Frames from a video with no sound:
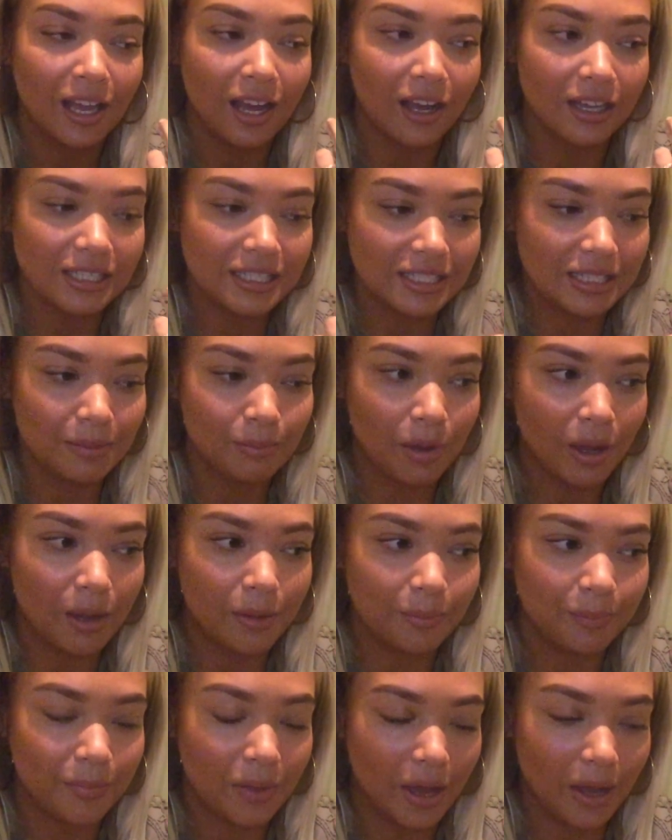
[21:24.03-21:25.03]
I see my
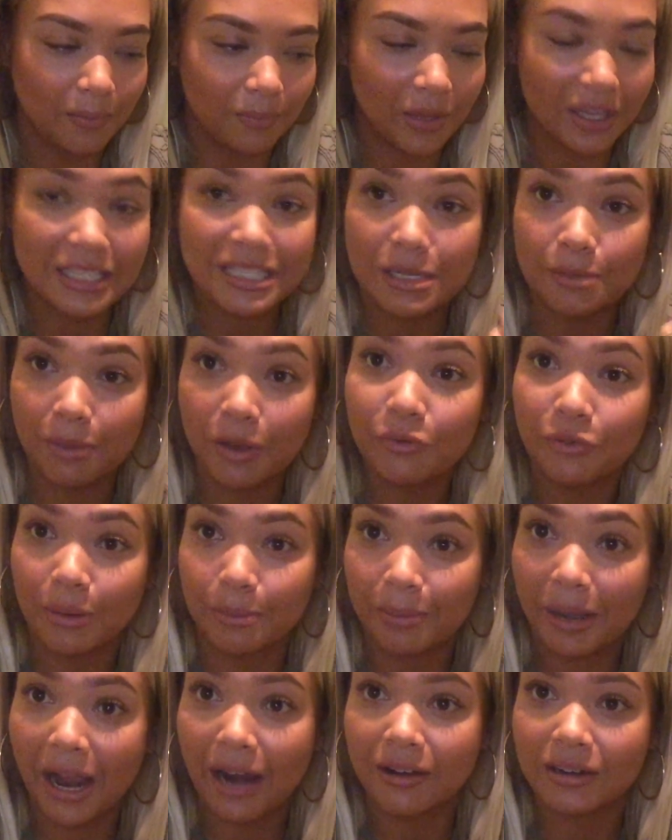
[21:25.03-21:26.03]

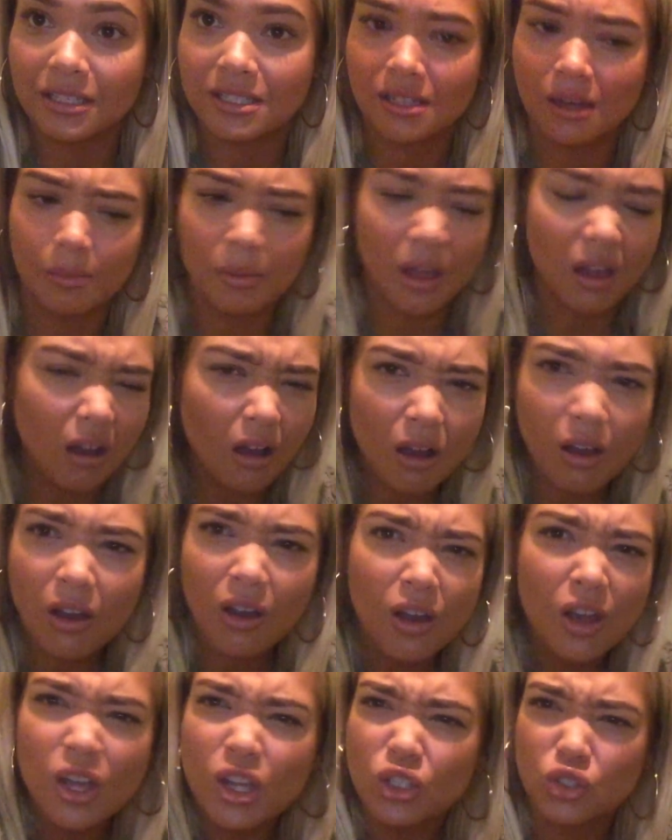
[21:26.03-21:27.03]
friend Paris and I'm like, oh,
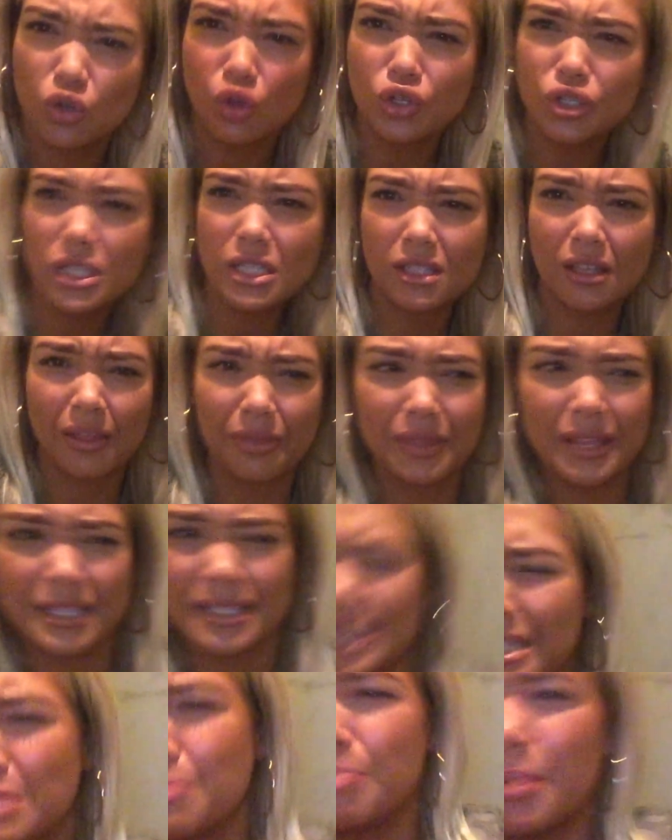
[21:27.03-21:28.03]
Josh has done
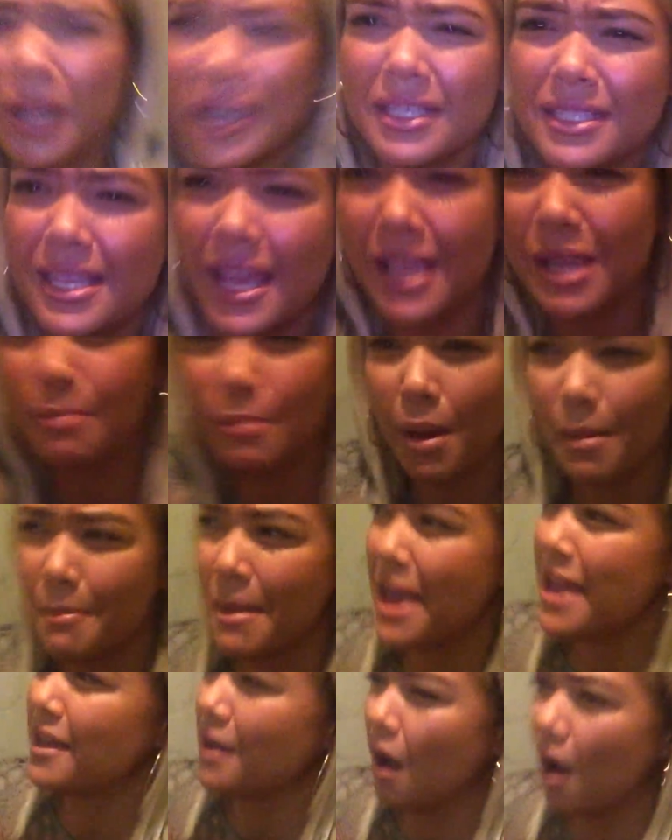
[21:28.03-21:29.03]
this and he's bloody taken my
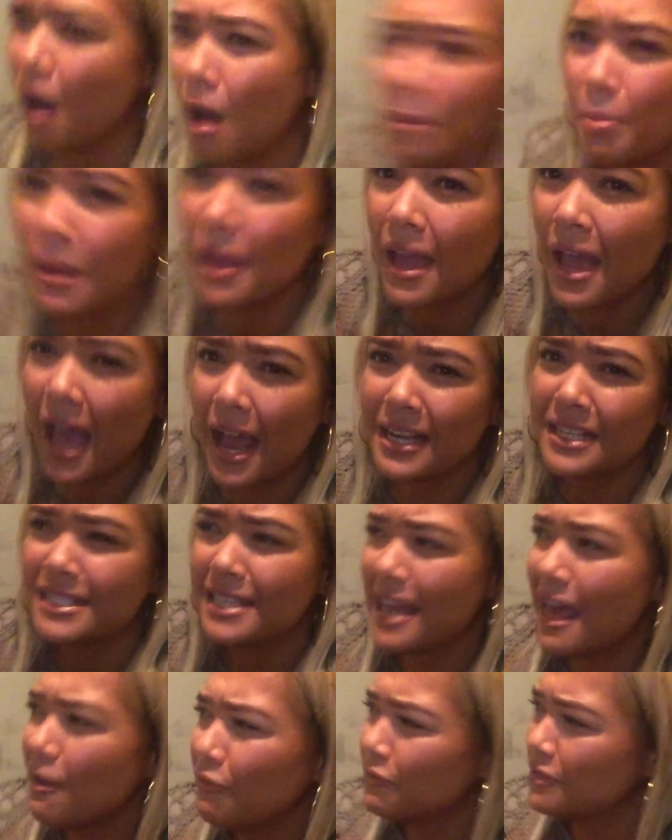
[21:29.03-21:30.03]
makeup and
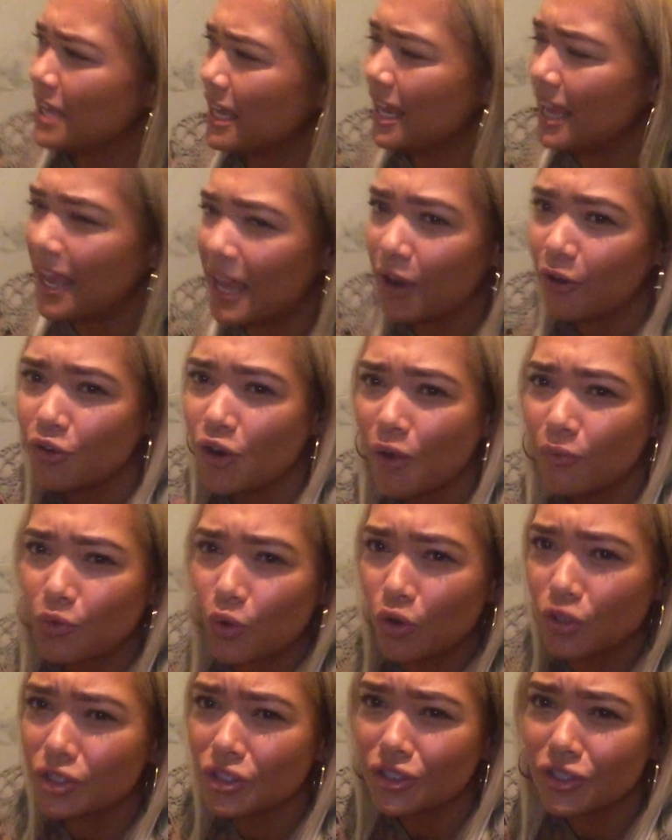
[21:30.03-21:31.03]
he's left it here and I've
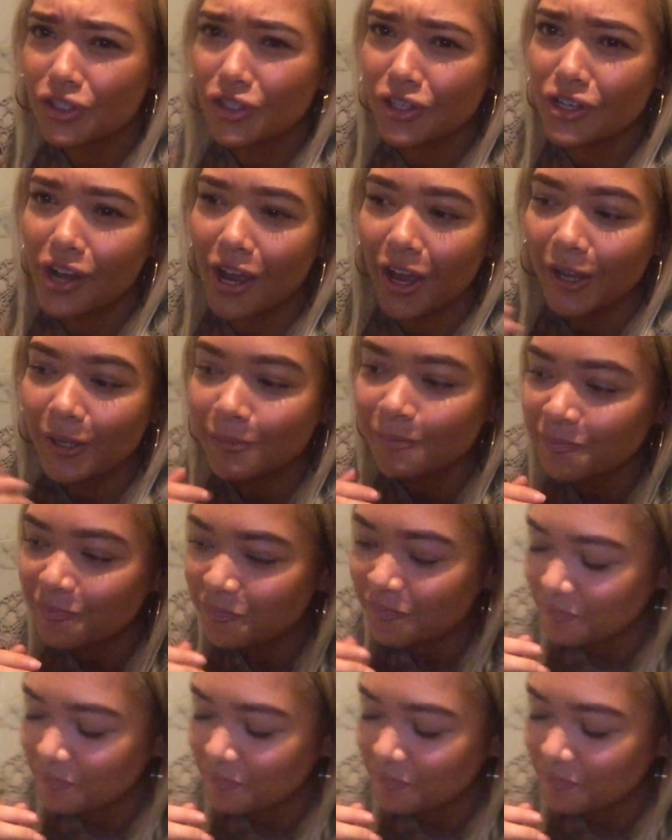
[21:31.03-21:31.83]
got to do da da da.